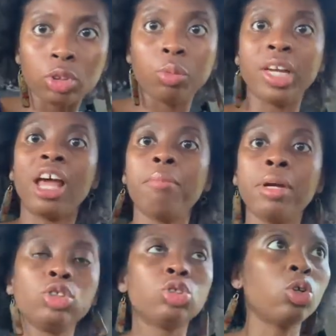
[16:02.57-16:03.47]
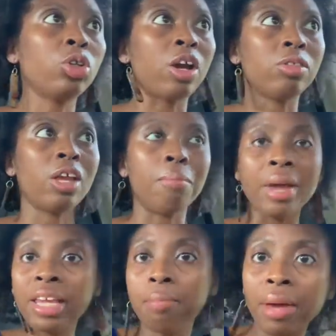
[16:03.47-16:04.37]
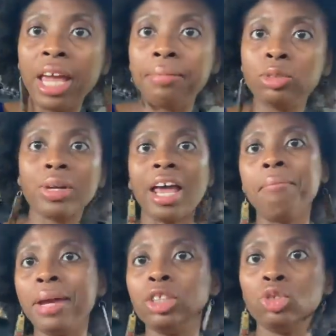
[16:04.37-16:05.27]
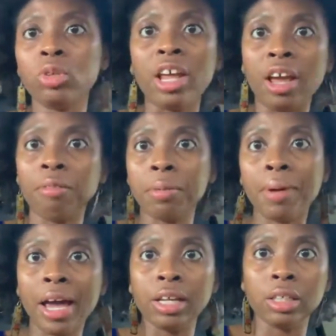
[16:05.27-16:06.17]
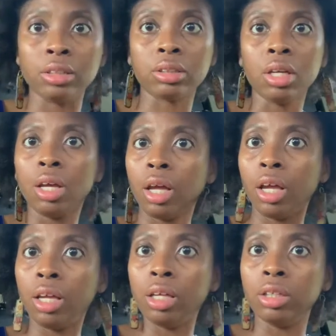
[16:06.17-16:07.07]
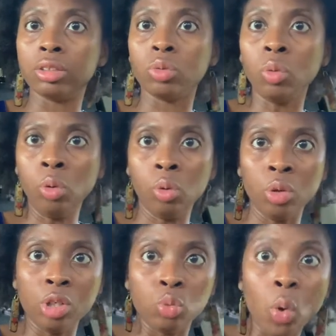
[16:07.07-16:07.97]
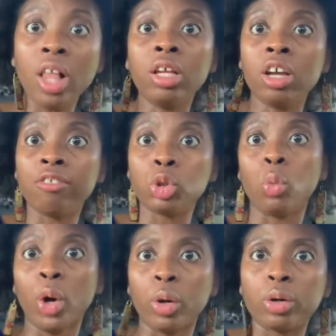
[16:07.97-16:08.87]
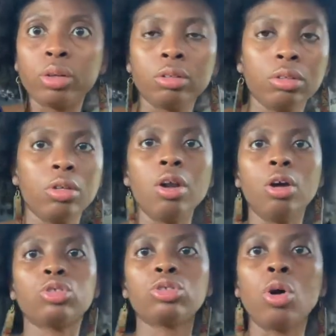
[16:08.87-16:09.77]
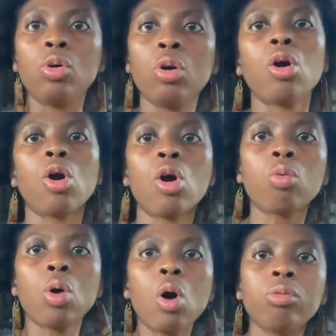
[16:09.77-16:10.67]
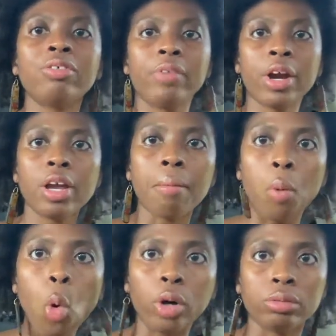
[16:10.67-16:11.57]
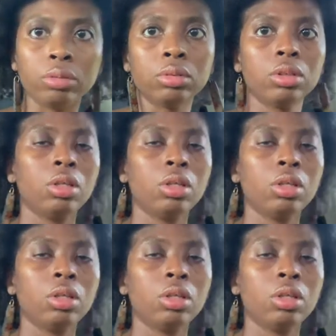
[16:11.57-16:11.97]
So we got to make sure that they're making babies. We got to make sure that everybody is well enough to work, you know. So her role was very important.